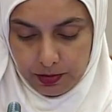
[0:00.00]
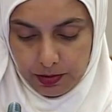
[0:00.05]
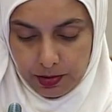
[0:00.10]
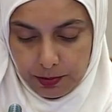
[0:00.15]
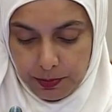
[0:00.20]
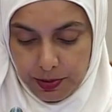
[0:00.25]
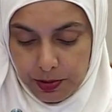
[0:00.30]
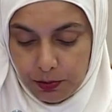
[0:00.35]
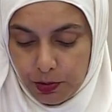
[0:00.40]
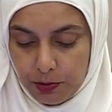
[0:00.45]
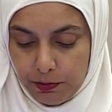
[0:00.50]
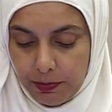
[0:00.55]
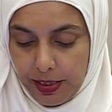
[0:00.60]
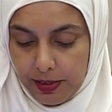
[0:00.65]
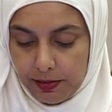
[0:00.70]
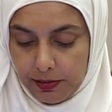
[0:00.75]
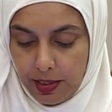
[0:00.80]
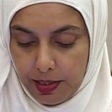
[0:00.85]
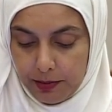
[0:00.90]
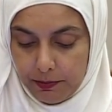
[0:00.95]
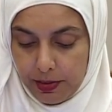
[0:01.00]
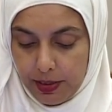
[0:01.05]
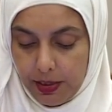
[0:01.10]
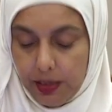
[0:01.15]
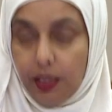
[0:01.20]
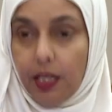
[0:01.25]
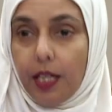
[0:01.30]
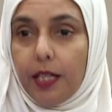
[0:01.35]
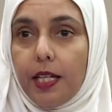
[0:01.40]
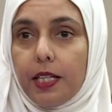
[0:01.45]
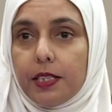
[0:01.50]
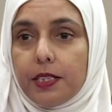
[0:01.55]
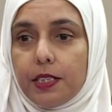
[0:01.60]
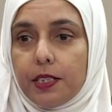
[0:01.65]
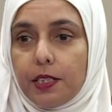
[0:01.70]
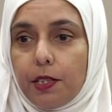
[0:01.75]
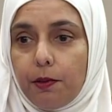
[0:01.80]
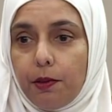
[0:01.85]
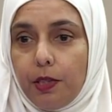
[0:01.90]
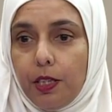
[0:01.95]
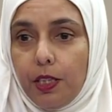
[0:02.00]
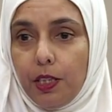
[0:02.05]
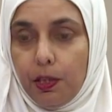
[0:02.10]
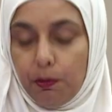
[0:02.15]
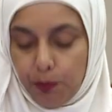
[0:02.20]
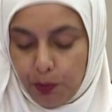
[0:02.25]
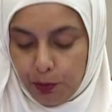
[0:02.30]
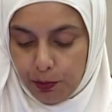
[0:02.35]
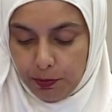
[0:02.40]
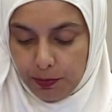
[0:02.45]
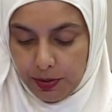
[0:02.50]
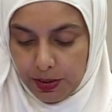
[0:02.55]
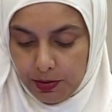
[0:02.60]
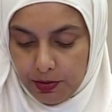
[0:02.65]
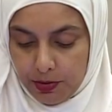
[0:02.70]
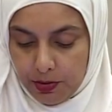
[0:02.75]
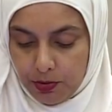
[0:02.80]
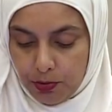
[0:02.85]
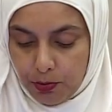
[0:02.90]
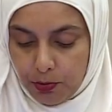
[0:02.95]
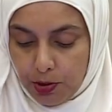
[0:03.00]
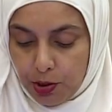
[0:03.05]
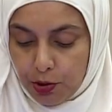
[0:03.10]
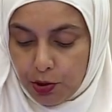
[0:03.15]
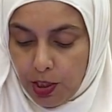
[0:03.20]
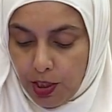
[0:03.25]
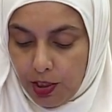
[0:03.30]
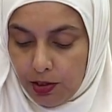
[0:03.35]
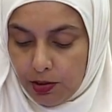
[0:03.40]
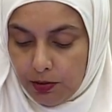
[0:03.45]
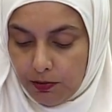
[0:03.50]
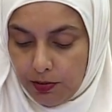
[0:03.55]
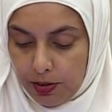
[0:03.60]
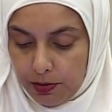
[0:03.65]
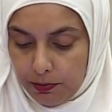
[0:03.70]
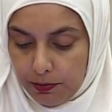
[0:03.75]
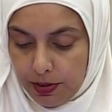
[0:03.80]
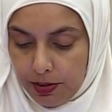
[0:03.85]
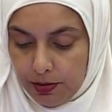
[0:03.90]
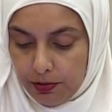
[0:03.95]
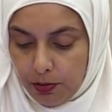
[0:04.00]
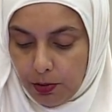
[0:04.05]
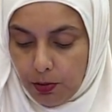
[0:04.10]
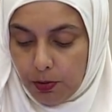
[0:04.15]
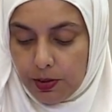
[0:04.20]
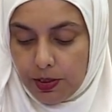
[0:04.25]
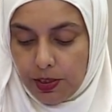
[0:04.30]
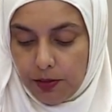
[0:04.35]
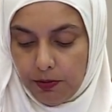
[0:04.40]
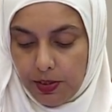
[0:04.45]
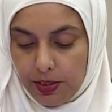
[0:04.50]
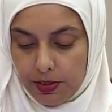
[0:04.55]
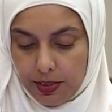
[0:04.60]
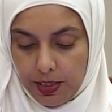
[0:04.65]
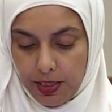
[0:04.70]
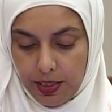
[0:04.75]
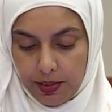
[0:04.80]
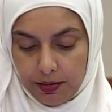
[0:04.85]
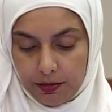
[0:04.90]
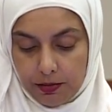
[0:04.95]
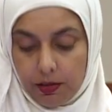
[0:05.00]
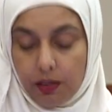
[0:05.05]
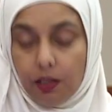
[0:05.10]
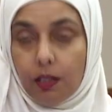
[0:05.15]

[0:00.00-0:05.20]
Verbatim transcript: The bill will make timely and necessary improvements to the Child Development Co-Savings Act